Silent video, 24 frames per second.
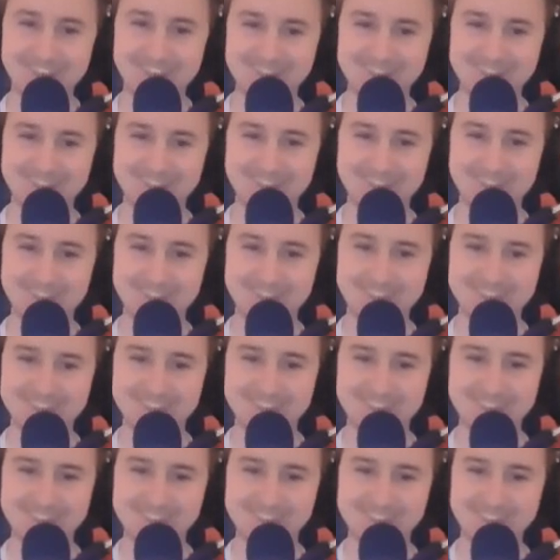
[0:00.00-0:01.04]

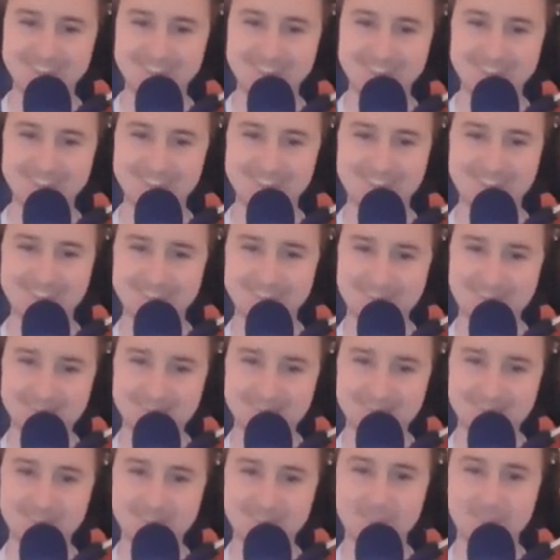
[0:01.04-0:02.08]

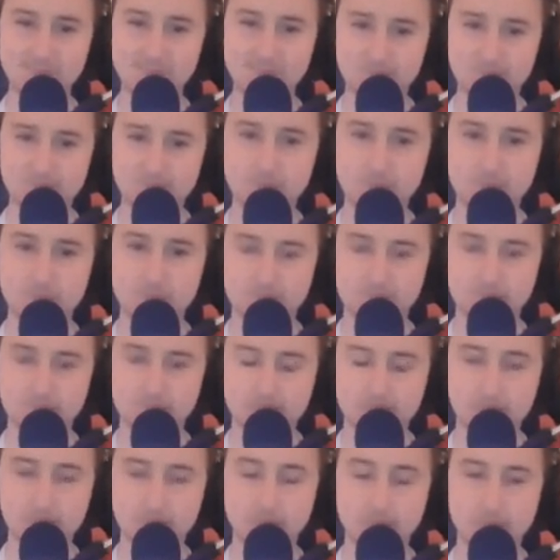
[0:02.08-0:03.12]

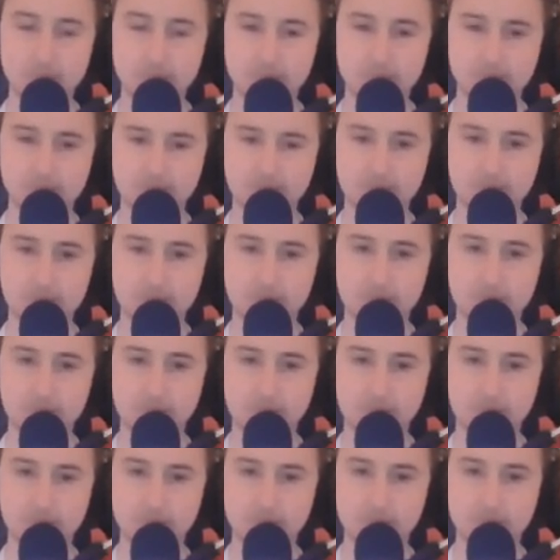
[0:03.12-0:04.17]

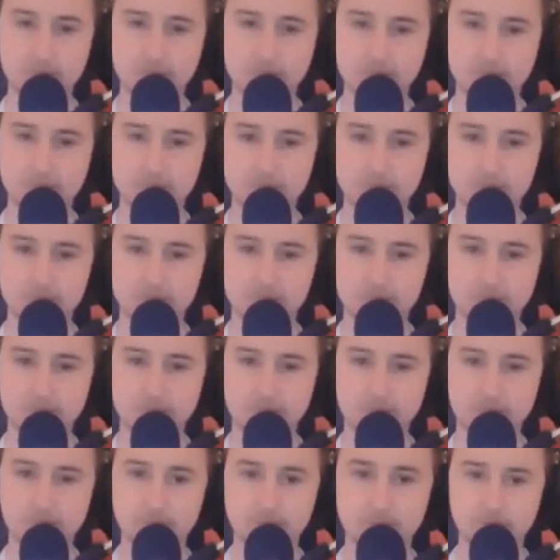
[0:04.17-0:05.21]

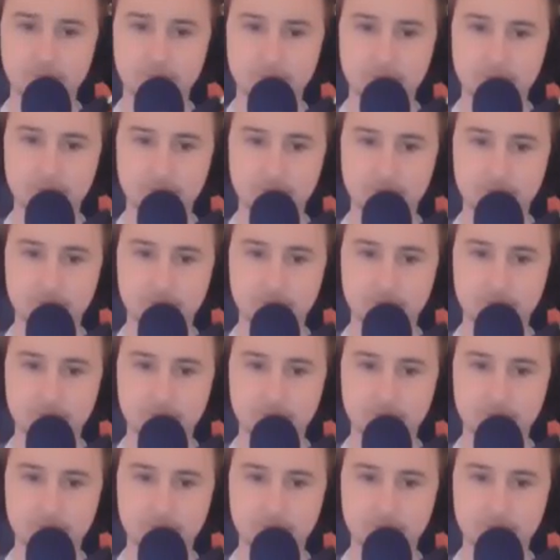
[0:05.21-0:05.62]
This person isn't speaking.